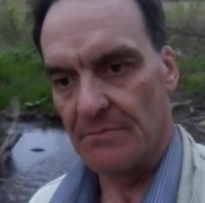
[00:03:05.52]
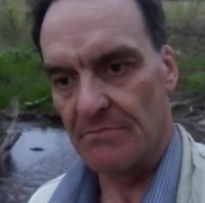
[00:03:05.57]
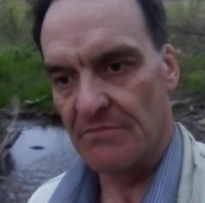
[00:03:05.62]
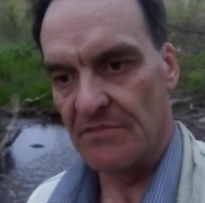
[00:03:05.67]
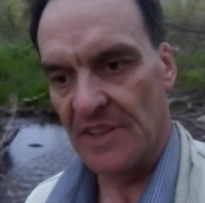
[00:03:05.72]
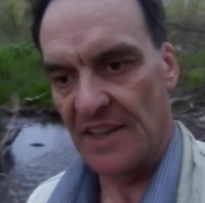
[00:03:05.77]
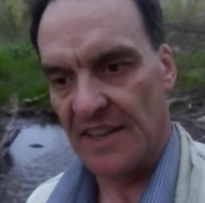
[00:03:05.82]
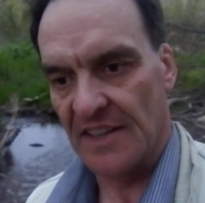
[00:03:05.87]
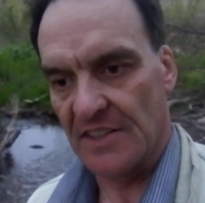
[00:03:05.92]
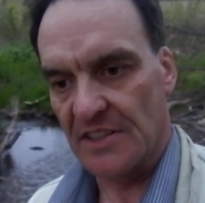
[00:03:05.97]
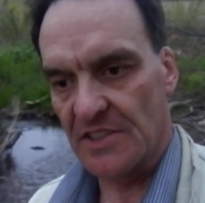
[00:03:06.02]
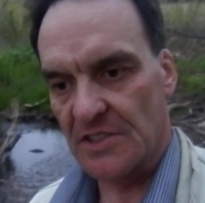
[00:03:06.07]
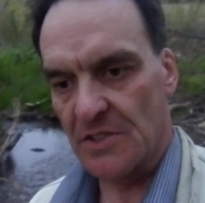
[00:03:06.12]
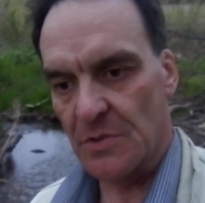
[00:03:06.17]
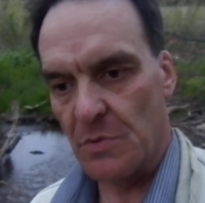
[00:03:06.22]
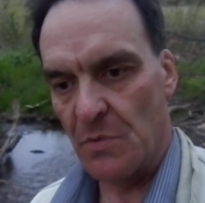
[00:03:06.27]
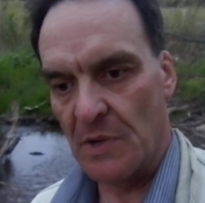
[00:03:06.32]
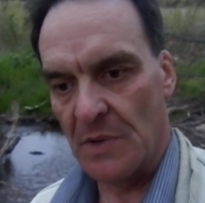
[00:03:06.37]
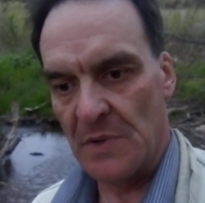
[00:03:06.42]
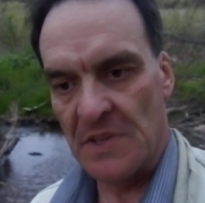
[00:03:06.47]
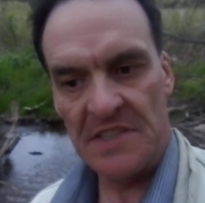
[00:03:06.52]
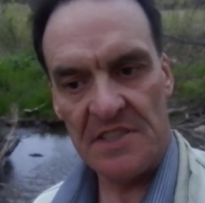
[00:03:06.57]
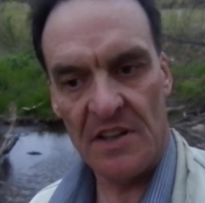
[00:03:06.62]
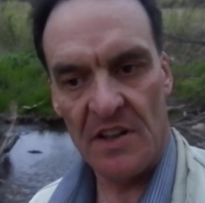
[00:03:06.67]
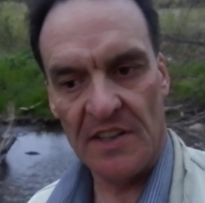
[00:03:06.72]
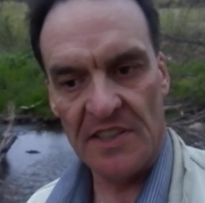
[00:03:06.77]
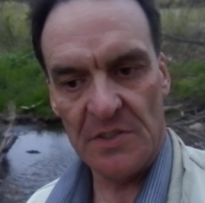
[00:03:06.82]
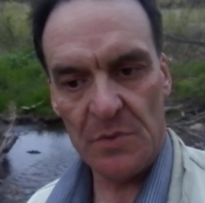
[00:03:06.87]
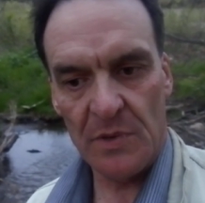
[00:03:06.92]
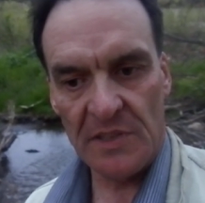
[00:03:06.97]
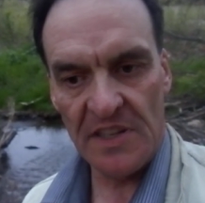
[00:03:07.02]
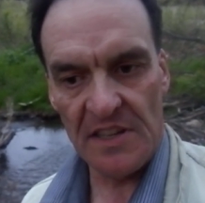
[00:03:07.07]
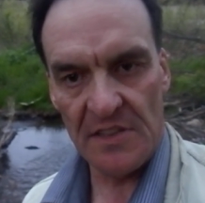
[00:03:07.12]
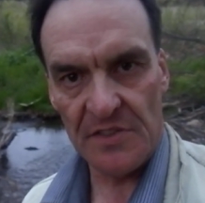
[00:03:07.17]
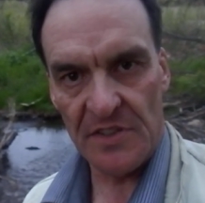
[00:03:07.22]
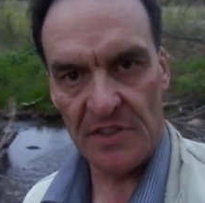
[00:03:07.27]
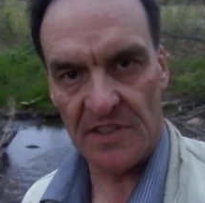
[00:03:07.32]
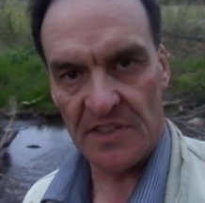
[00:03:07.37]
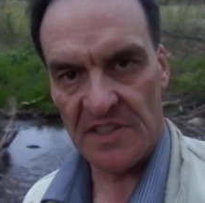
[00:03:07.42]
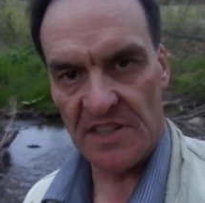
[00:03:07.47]
like what we saw in
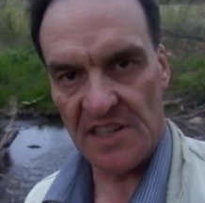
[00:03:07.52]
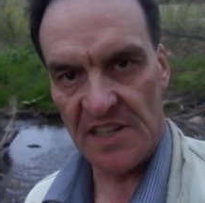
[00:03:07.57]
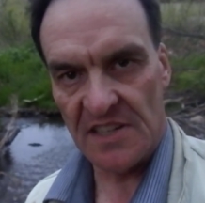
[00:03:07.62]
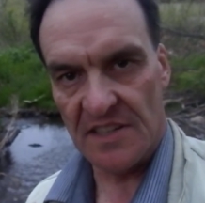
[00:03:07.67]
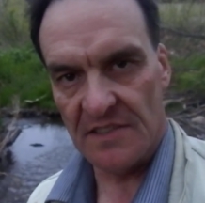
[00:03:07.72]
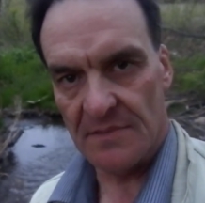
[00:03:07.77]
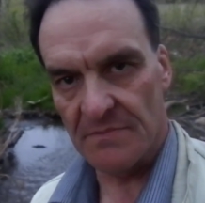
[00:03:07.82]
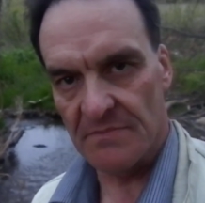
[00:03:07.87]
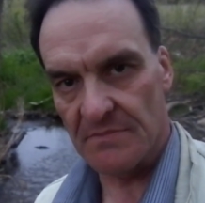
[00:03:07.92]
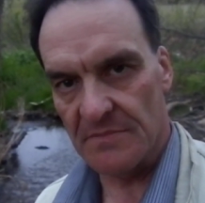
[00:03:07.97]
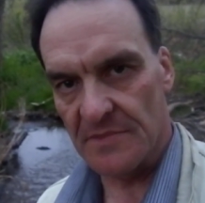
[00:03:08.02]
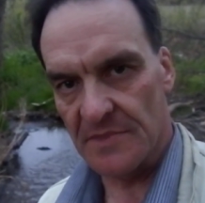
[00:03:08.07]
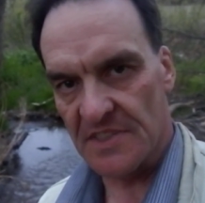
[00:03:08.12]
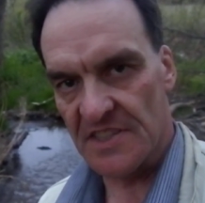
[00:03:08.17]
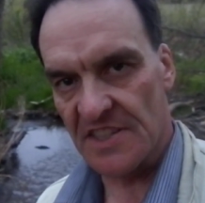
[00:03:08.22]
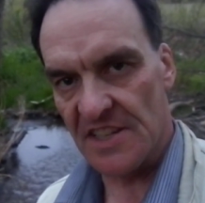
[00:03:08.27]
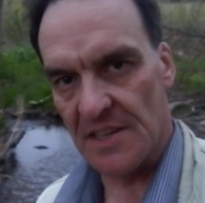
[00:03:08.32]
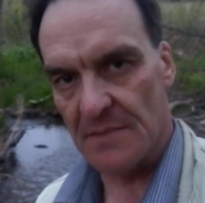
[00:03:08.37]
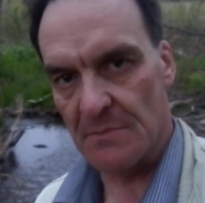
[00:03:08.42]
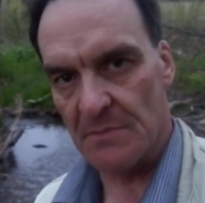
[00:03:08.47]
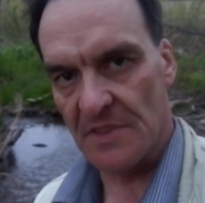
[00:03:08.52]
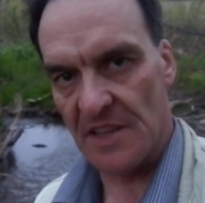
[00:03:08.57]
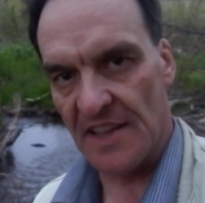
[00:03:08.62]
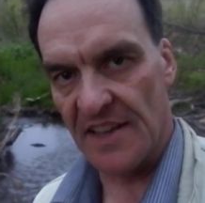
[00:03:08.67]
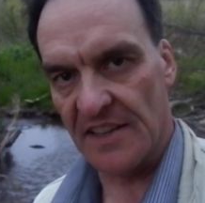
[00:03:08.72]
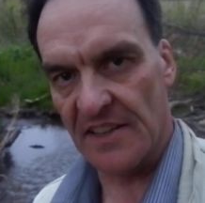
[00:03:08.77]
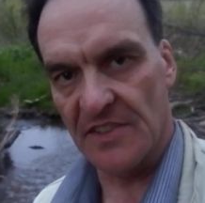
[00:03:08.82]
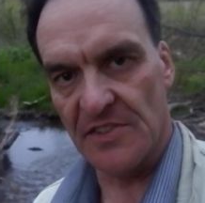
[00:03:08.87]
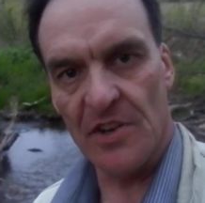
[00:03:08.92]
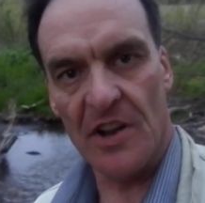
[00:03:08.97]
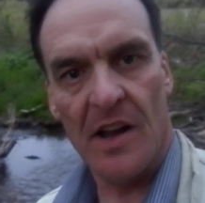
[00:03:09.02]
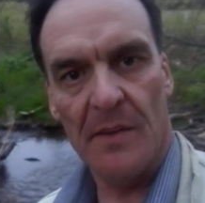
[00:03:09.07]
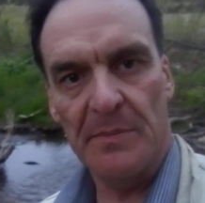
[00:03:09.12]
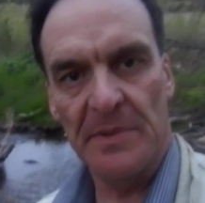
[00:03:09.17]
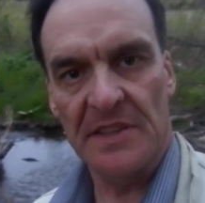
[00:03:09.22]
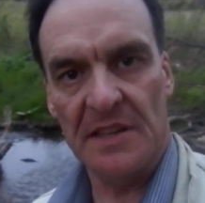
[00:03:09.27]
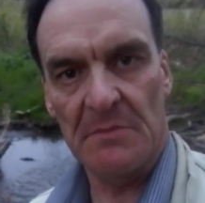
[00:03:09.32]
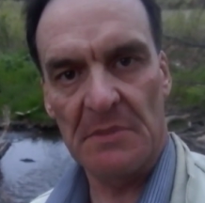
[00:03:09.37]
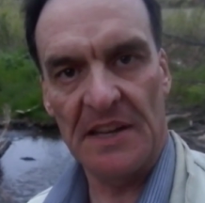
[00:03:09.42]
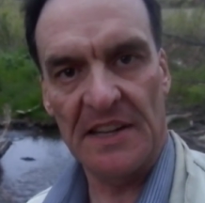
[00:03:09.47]
2013 seem like a drop
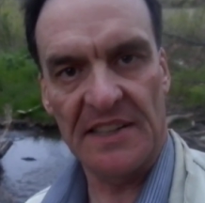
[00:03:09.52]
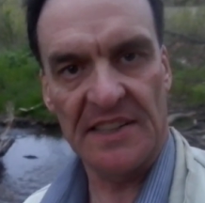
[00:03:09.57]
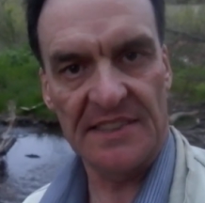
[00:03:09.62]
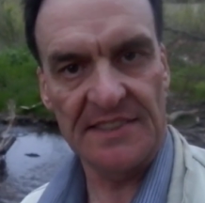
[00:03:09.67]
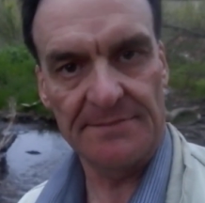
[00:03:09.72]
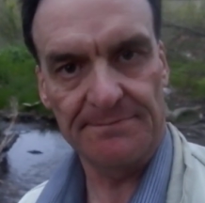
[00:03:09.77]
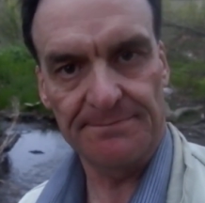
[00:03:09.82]
in the bucket.